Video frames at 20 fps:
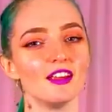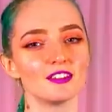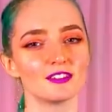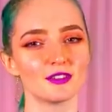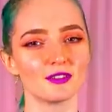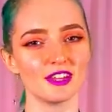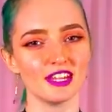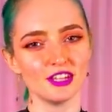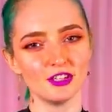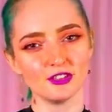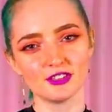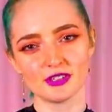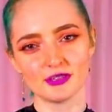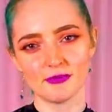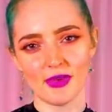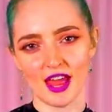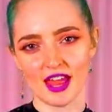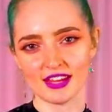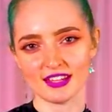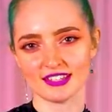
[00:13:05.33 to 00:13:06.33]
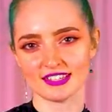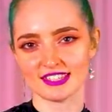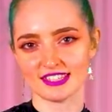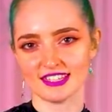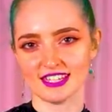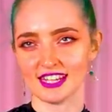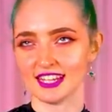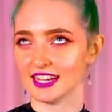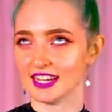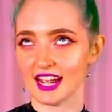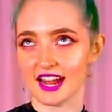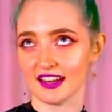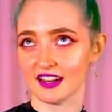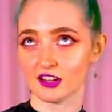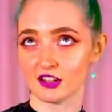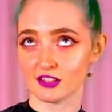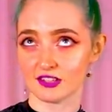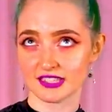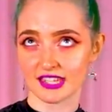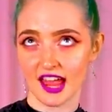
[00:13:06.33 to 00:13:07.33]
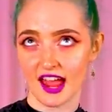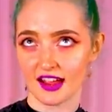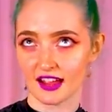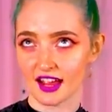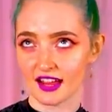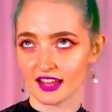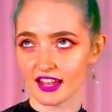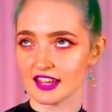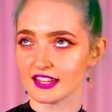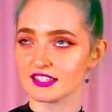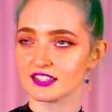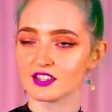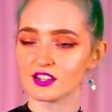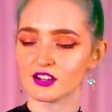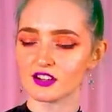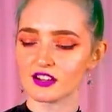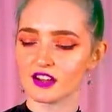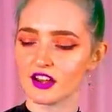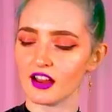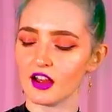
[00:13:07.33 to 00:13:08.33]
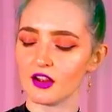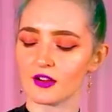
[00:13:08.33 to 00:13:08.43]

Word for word: And also thank you to my stinky editor, Zach, I guess. You're